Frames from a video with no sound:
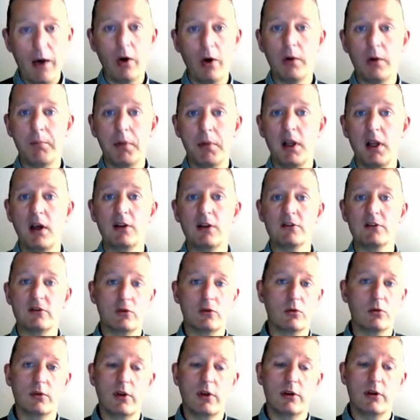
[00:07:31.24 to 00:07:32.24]
power
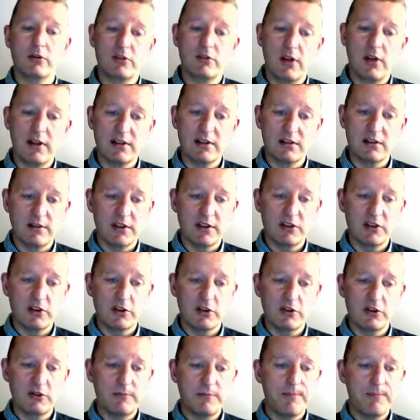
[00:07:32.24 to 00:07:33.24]
plants, all those kinds of
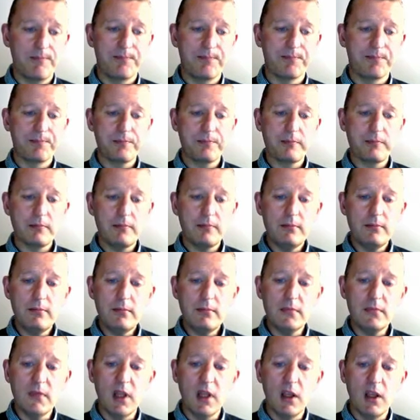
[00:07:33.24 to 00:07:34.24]
issues.
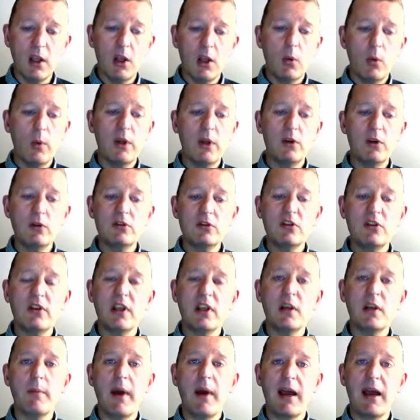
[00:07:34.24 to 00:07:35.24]
We can
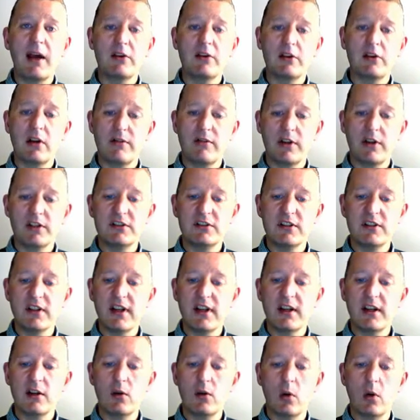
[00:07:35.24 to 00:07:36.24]
also think about how
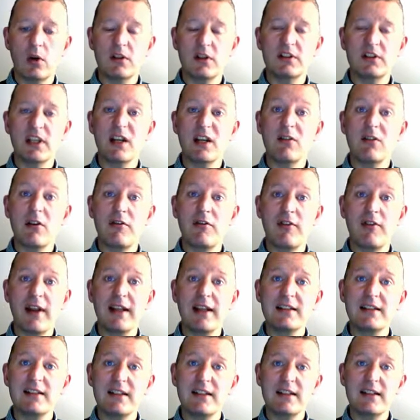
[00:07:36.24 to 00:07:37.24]
diversity and inequality are
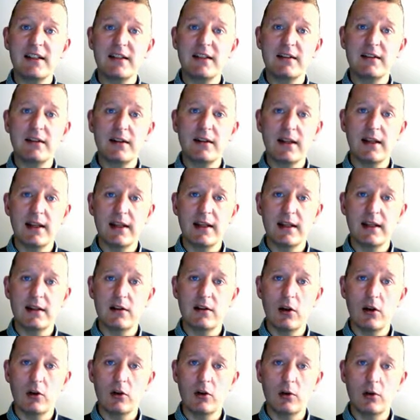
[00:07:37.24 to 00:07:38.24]
reflected in
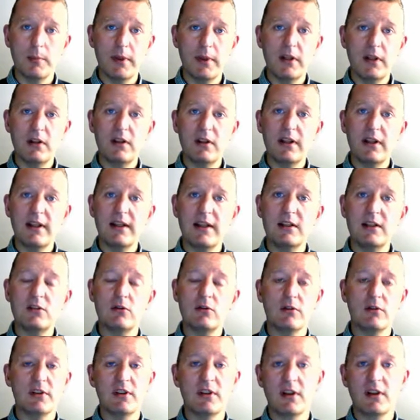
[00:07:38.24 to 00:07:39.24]
the local
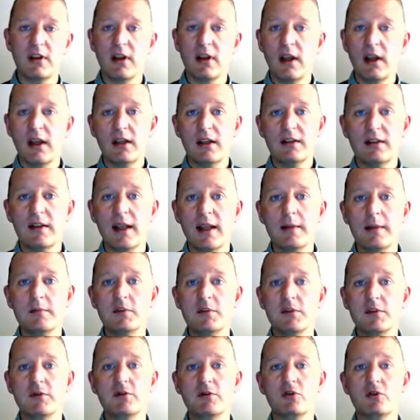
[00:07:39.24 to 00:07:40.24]
buildings, or in the
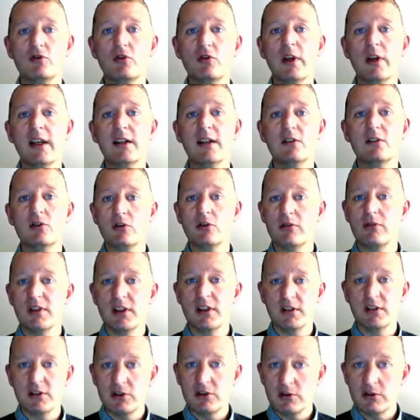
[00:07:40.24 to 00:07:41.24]
names of streets,
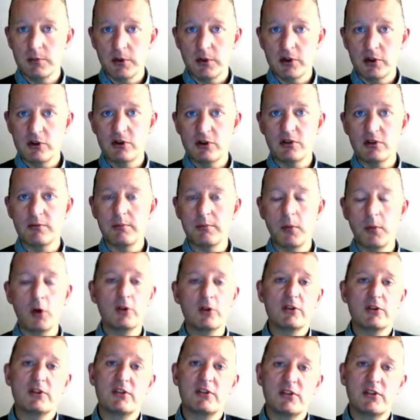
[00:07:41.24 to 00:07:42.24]
or in the distribution of
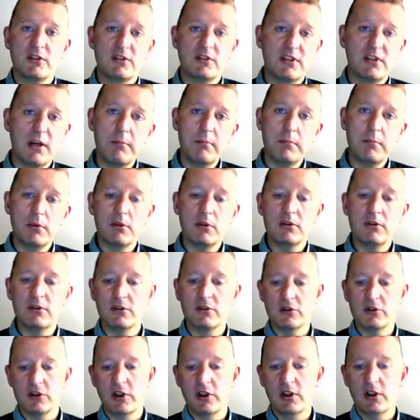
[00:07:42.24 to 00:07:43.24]
mosques and
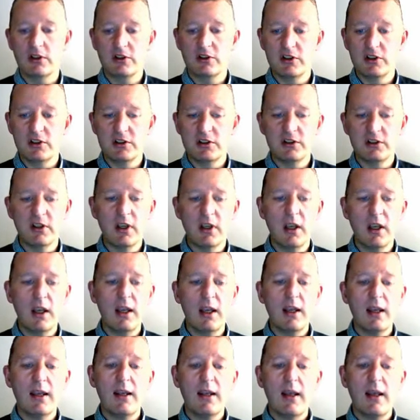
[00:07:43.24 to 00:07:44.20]
temples and churches.